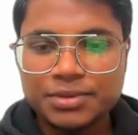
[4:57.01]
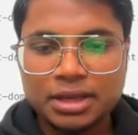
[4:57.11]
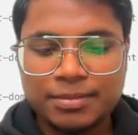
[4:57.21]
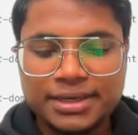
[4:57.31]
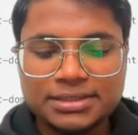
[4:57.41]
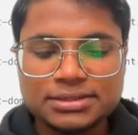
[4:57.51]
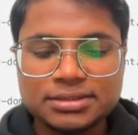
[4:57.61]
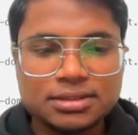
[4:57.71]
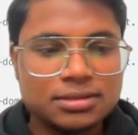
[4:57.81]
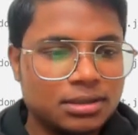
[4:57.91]
comments
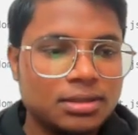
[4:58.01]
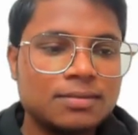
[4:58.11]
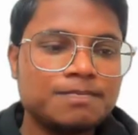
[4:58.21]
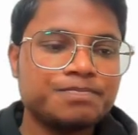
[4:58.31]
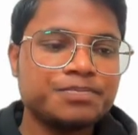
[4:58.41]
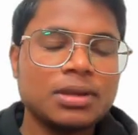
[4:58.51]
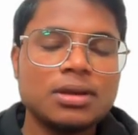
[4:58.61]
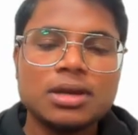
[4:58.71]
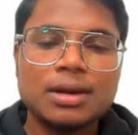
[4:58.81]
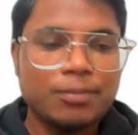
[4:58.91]

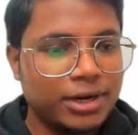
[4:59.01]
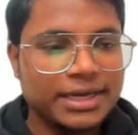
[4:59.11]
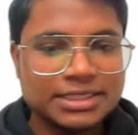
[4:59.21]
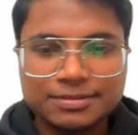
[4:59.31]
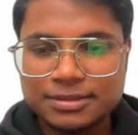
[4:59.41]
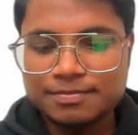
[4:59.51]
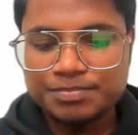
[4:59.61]
component as well.